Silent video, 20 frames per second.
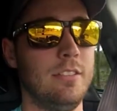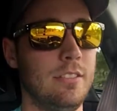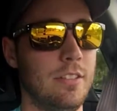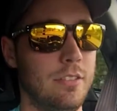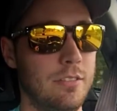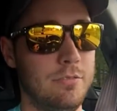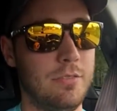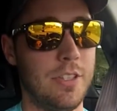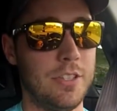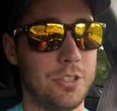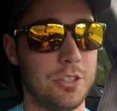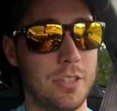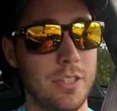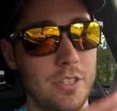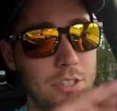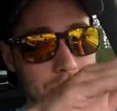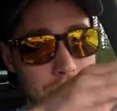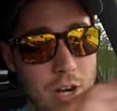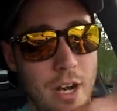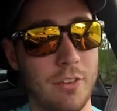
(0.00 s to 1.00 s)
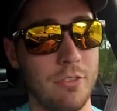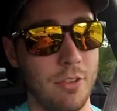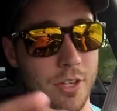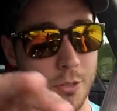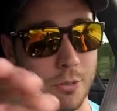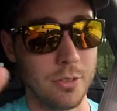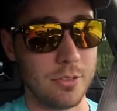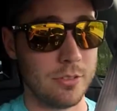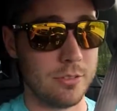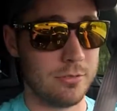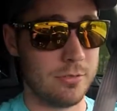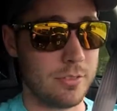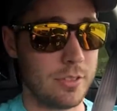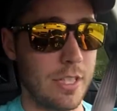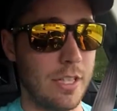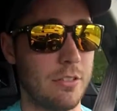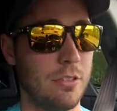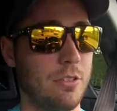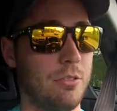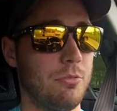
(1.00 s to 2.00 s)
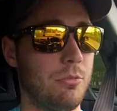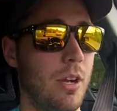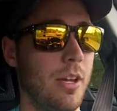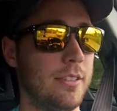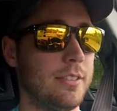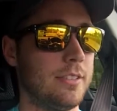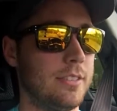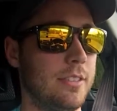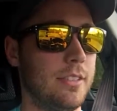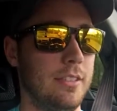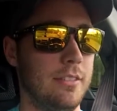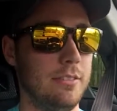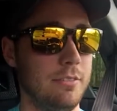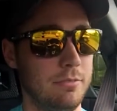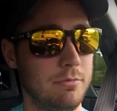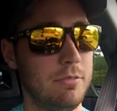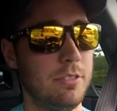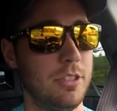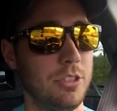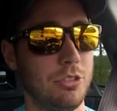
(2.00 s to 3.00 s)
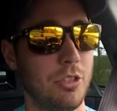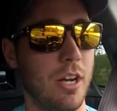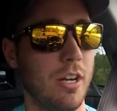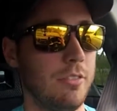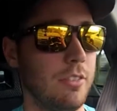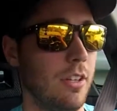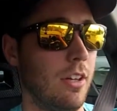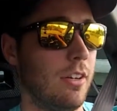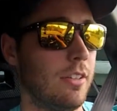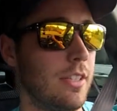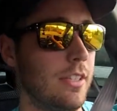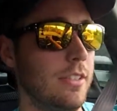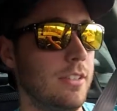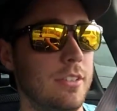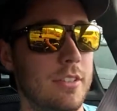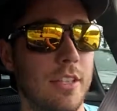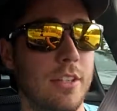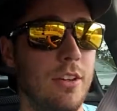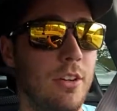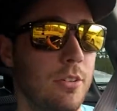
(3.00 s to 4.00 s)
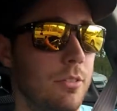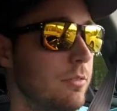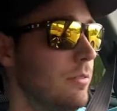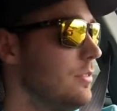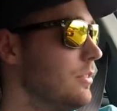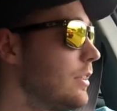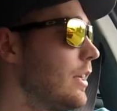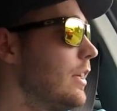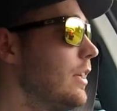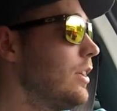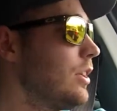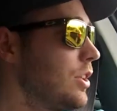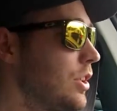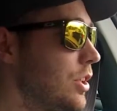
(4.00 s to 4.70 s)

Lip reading: eventually the driveway will get ruts, and you drive along it, and you're like, oh, okay,